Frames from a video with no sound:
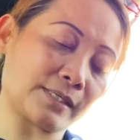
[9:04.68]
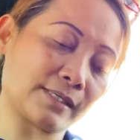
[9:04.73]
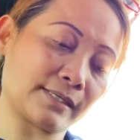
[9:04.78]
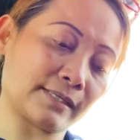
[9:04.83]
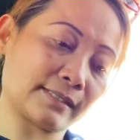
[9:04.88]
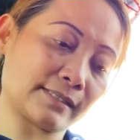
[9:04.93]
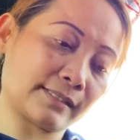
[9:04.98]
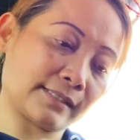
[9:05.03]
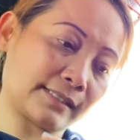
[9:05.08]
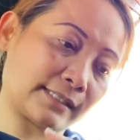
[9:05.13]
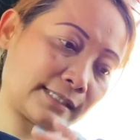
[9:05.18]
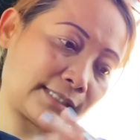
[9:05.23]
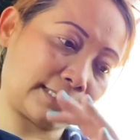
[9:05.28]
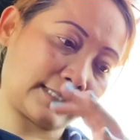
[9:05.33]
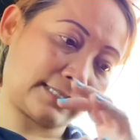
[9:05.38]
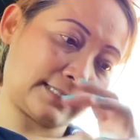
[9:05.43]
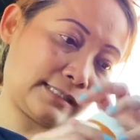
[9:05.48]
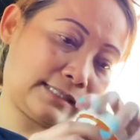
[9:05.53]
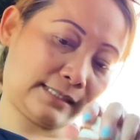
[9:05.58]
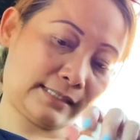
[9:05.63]
is,
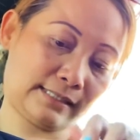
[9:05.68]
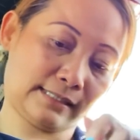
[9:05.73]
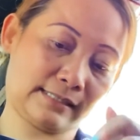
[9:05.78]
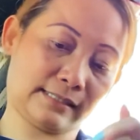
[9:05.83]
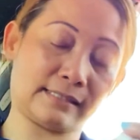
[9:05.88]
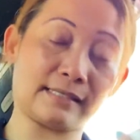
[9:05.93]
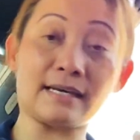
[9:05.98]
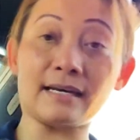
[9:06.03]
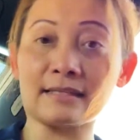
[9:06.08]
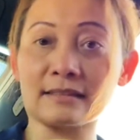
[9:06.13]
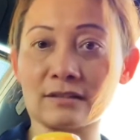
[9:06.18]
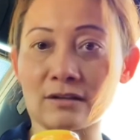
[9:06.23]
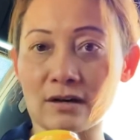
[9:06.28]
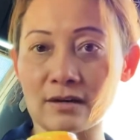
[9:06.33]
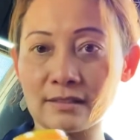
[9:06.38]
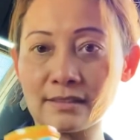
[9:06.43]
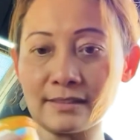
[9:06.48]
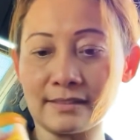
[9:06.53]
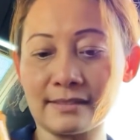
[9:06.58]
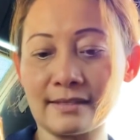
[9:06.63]
at
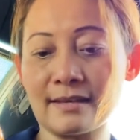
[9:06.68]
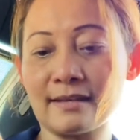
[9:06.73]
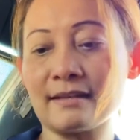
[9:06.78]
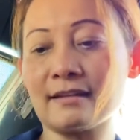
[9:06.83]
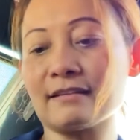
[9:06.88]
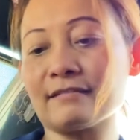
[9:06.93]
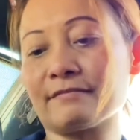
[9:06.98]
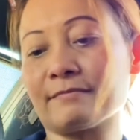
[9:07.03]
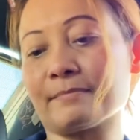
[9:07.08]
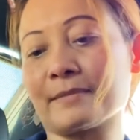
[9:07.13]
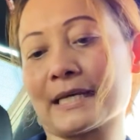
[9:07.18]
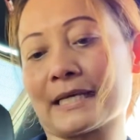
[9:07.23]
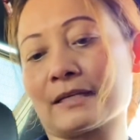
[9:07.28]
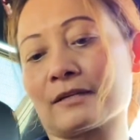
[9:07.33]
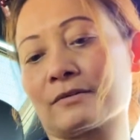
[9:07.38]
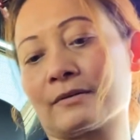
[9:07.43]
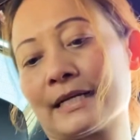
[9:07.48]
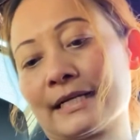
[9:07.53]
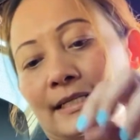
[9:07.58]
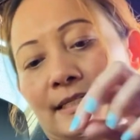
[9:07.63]
onset of
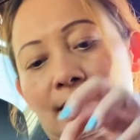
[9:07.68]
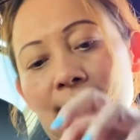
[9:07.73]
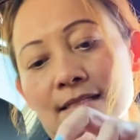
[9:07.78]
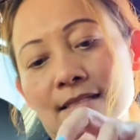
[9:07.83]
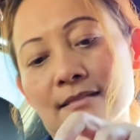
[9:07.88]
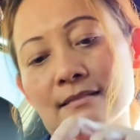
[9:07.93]
migraine,